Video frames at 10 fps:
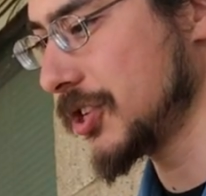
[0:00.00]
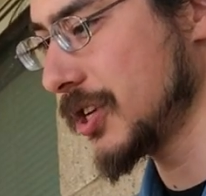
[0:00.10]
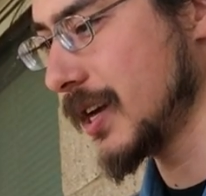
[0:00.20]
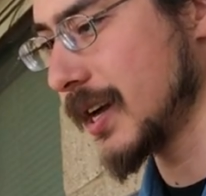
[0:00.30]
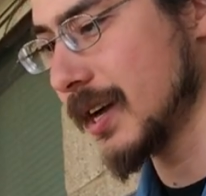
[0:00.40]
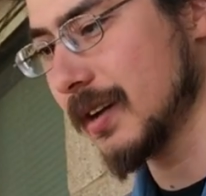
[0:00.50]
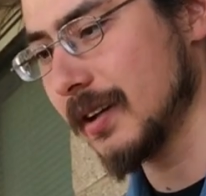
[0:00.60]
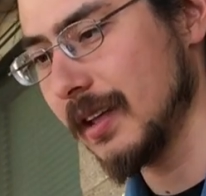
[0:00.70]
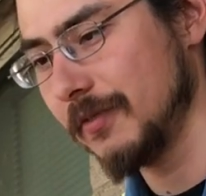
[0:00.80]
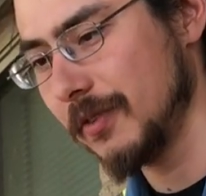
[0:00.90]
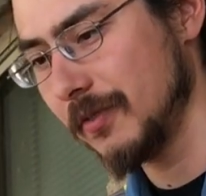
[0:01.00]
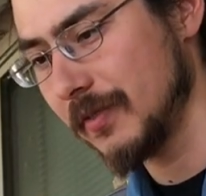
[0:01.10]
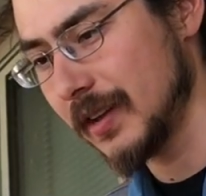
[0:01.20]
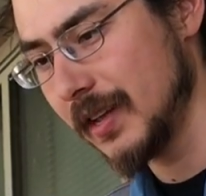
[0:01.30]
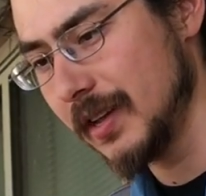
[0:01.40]
check if
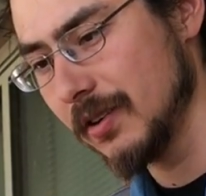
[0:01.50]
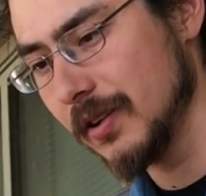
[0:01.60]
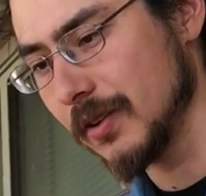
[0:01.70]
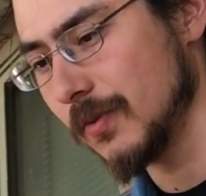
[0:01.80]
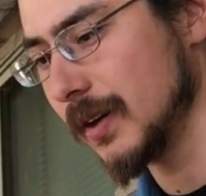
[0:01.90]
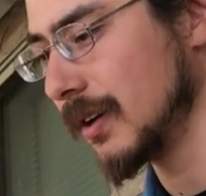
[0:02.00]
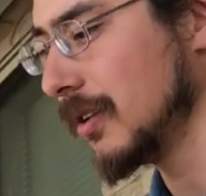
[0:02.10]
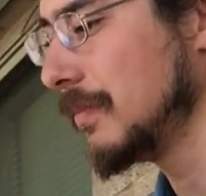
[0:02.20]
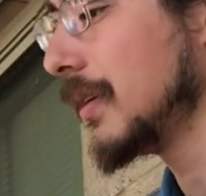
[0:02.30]
you've adhered it well